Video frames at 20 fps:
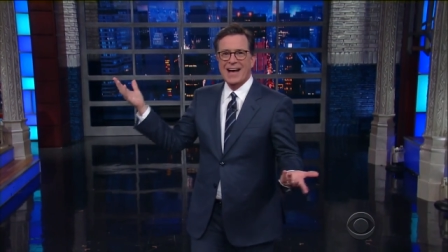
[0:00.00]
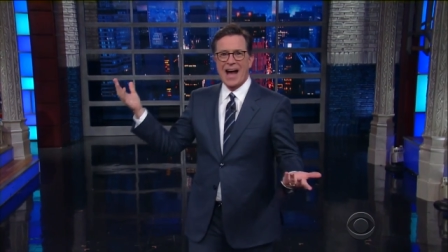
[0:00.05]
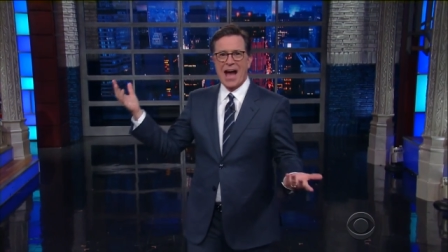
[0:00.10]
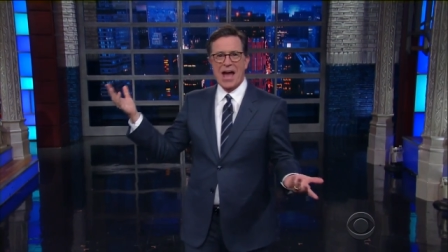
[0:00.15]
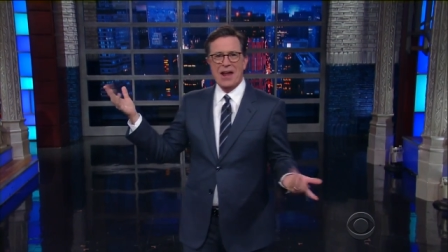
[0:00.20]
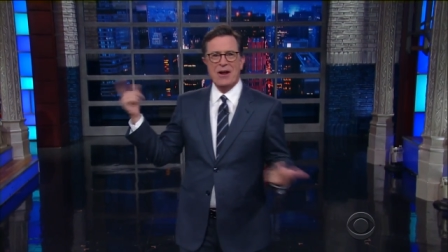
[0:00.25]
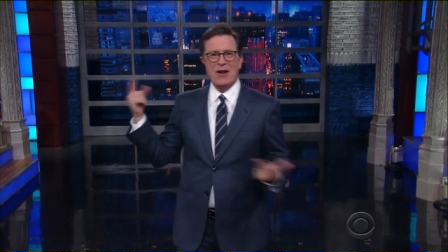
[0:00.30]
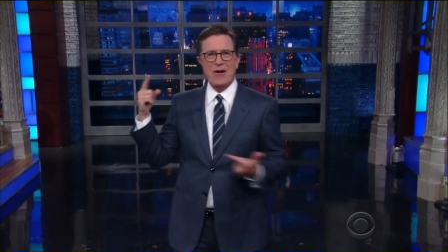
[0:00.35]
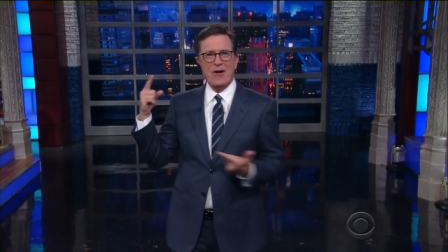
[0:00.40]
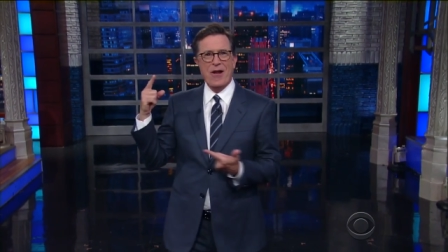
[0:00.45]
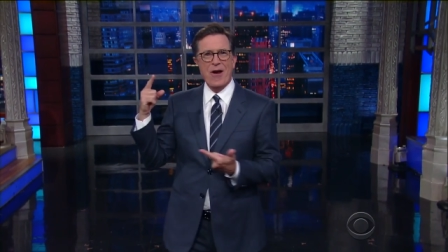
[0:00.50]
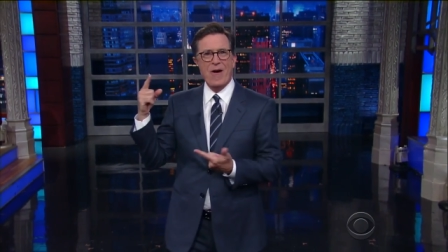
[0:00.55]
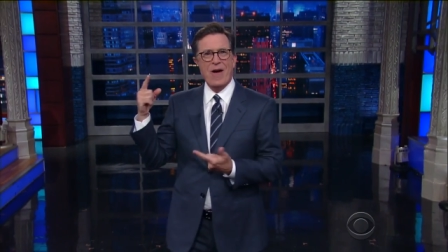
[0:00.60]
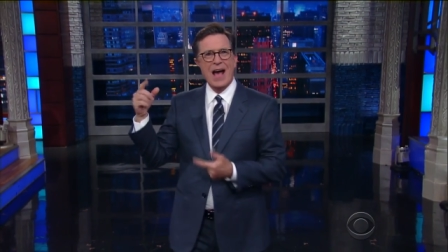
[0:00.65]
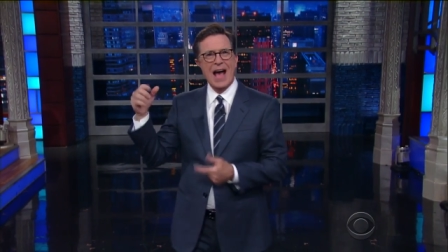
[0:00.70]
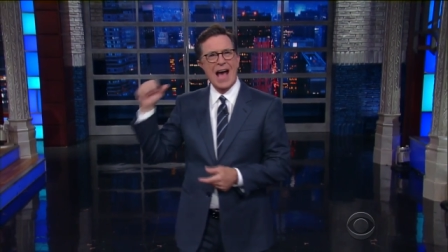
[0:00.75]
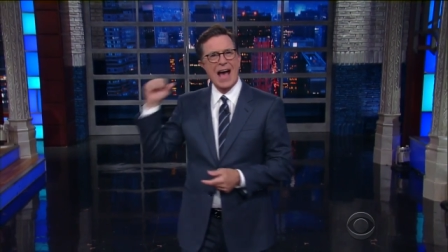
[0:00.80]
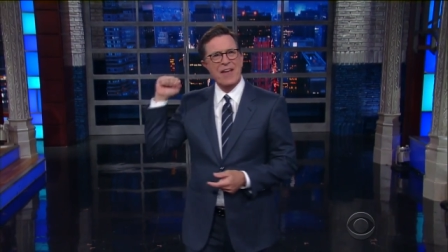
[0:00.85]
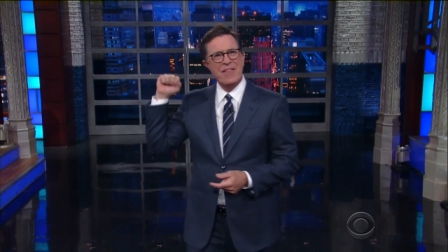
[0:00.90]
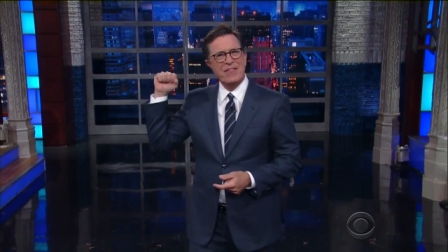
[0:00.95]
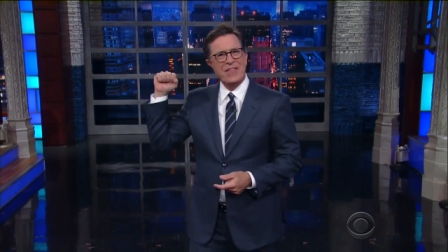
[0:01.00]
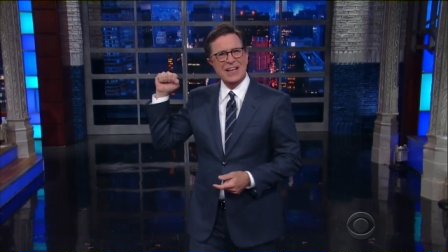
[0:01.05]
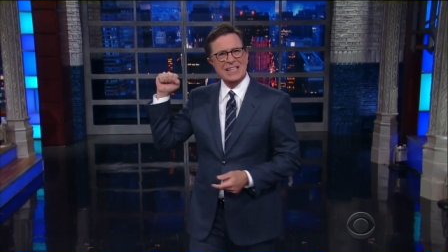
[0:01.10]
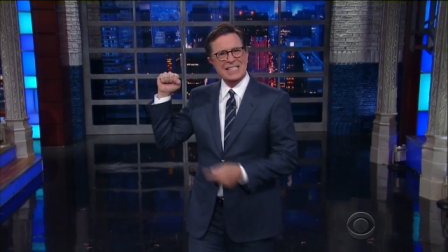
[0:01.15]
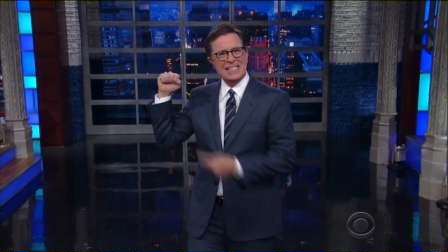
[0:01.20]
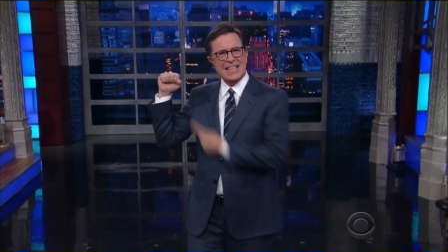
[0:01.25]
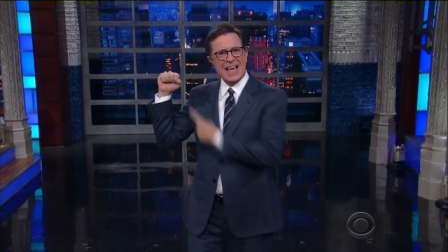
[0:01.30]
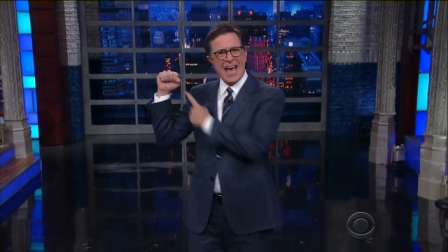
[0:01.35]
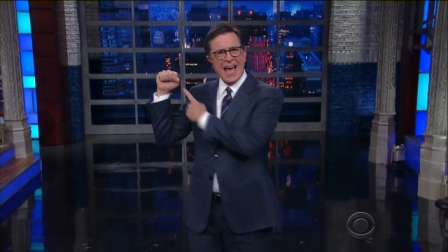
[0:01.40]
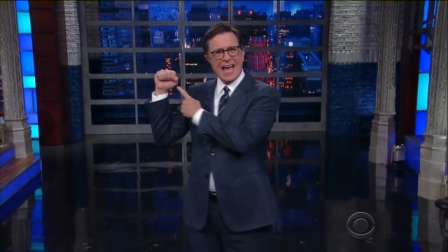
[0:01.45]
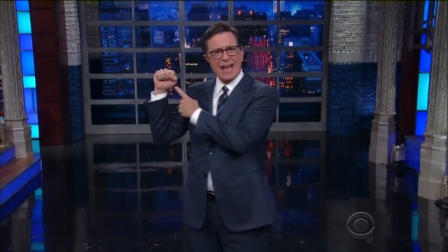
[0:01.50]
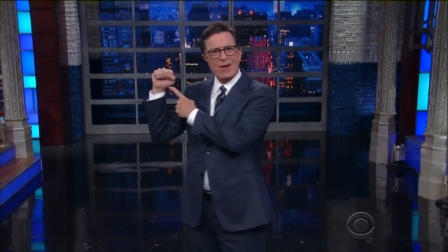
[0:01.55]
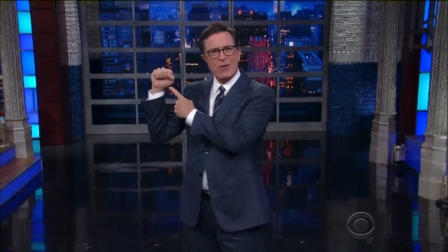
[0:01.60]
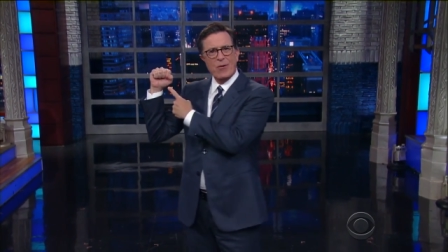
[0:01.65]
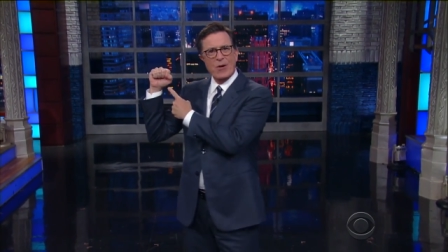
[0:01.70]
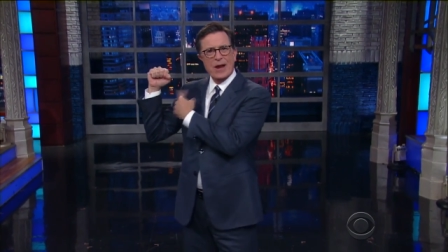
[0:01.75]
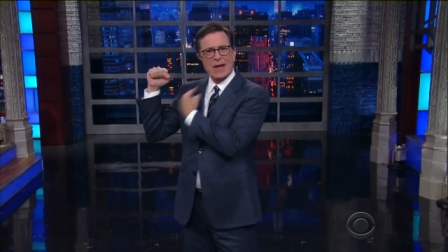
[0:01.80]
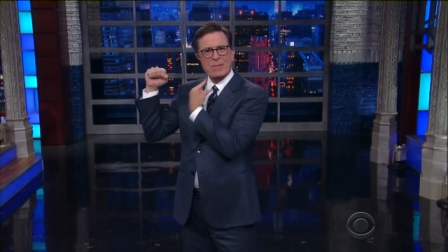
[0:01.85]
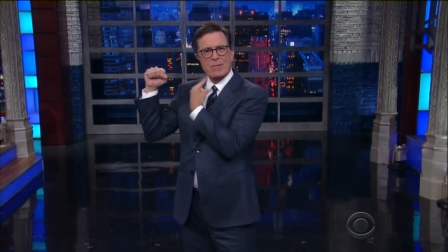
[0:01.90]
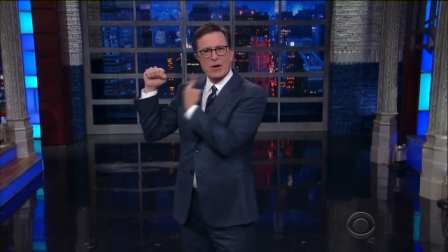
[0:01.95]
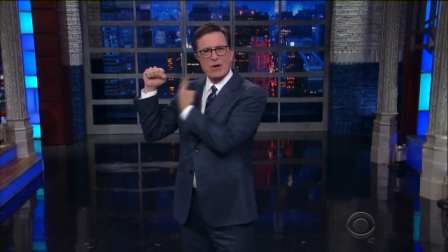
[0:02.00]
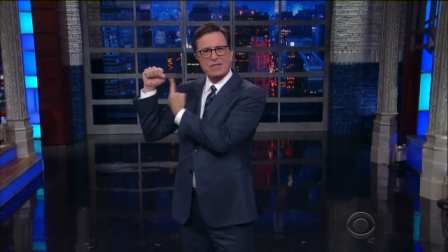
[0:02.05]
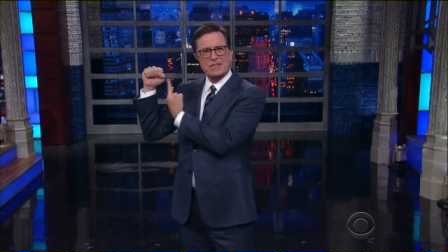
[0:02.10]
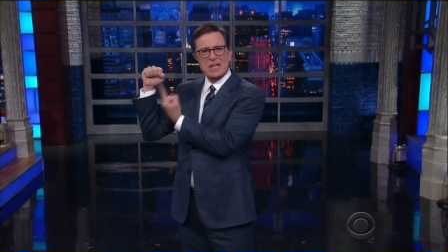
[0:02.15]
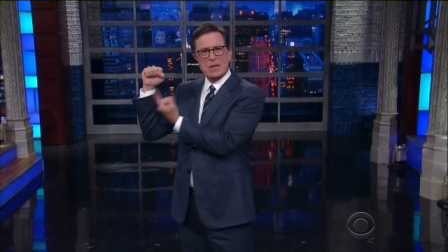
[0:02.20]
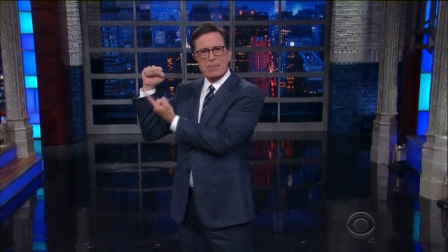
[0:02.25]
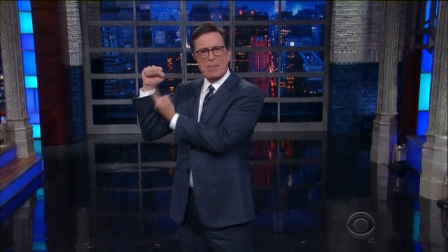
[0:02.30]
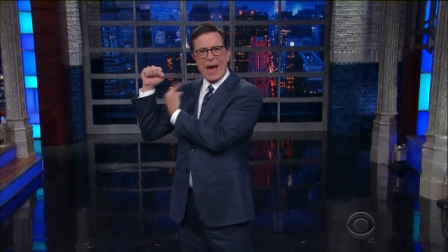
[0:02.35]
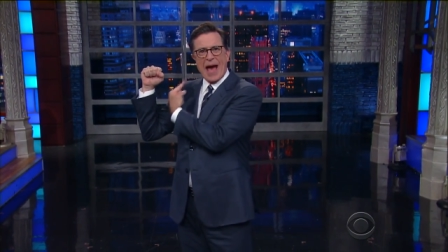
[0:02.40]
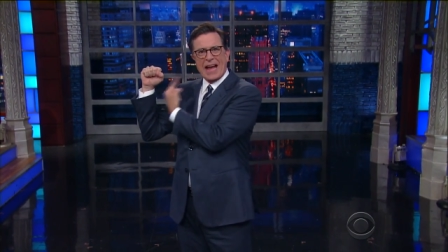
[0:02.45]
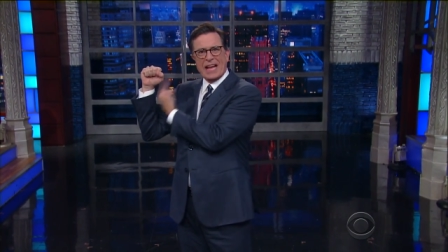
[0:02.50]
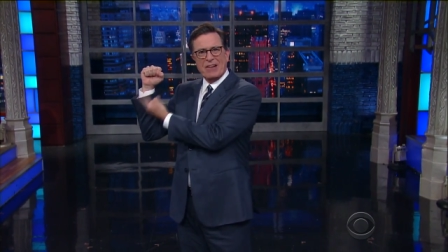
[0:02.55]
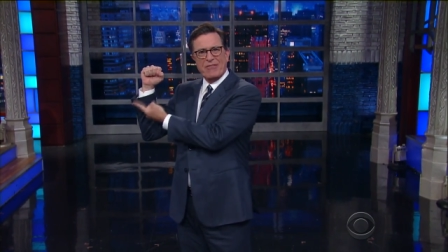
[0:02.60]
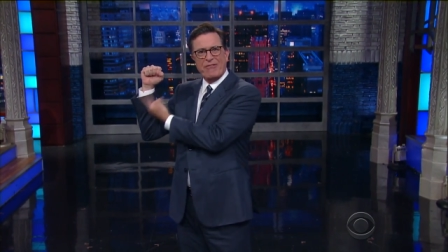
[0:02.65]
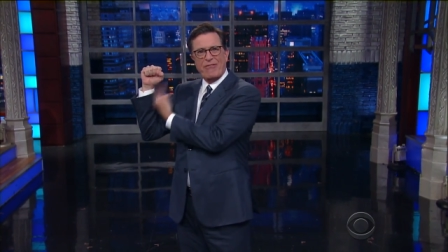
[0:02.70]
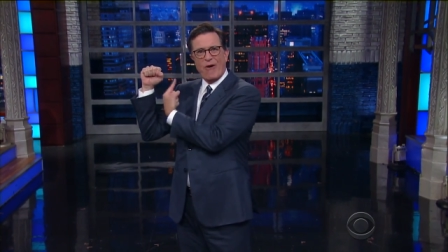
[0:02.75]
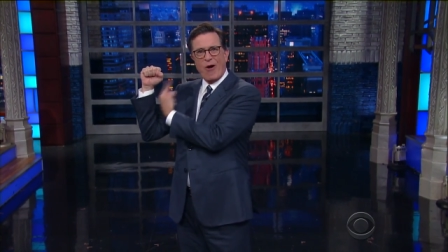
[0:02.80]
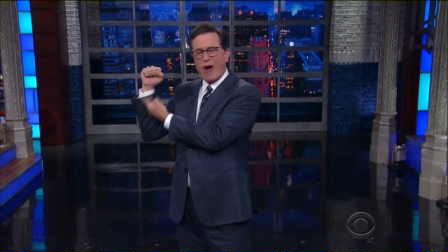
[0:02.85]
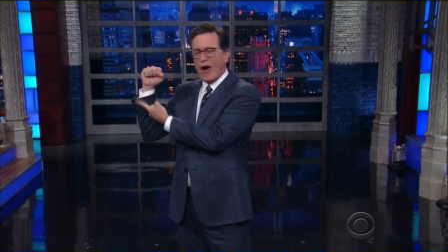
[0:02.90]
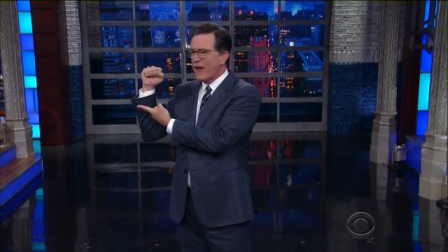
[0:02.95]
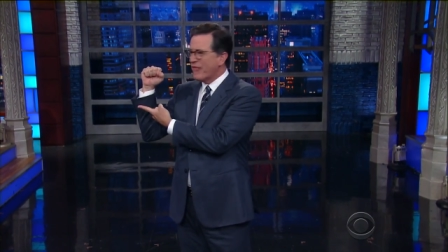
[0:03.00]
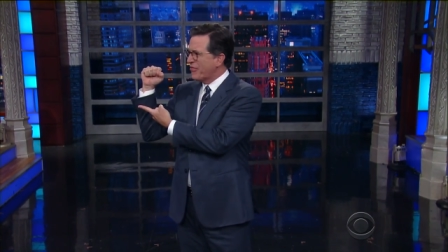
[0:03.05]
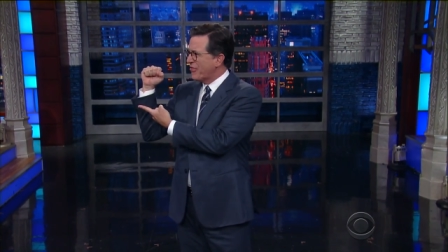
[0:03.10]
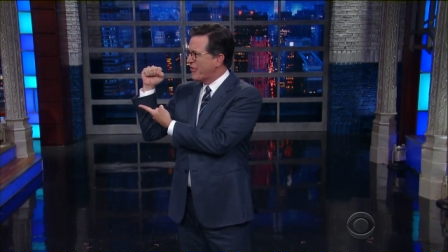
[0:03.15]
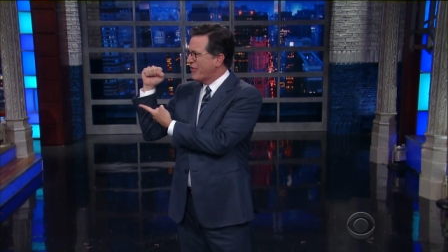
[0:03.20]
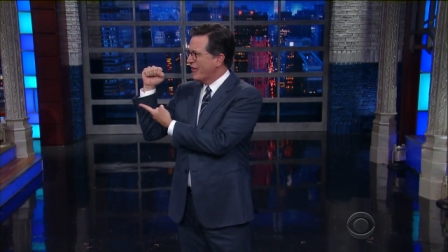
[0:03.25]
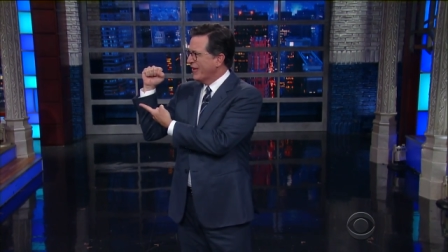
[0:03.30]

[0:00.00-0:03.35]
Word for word: I don't know. This thing where he moves it back and forth,